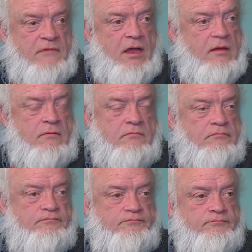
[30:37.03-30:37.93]
Yeah. yeah.
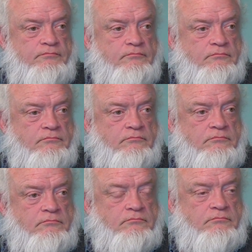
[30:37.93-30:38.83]
So
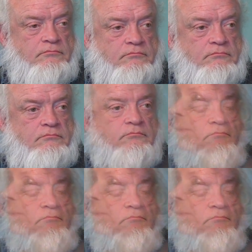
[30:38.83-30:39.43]
um, that,